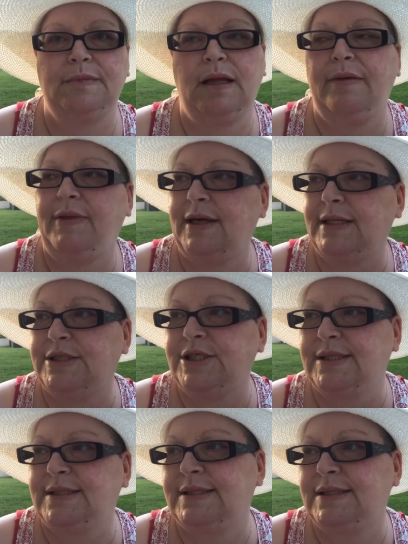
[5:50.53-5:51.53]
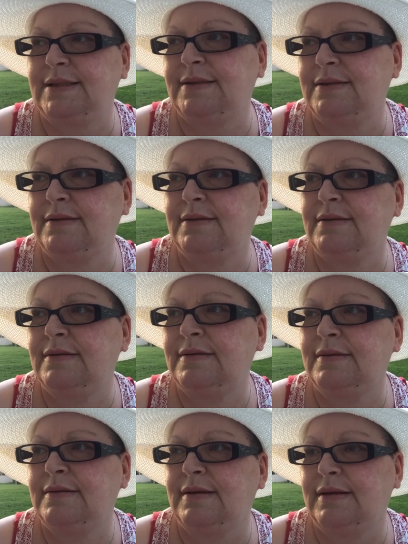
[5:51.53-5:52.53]
I think it's just,
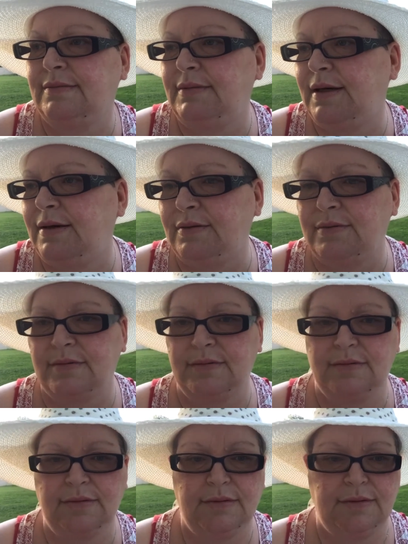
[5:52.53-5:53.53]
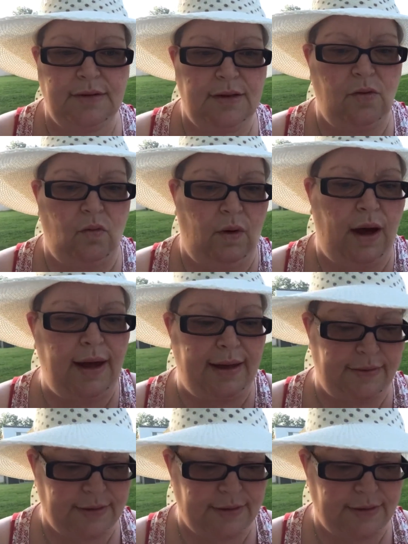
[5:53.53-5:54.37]
I don't know why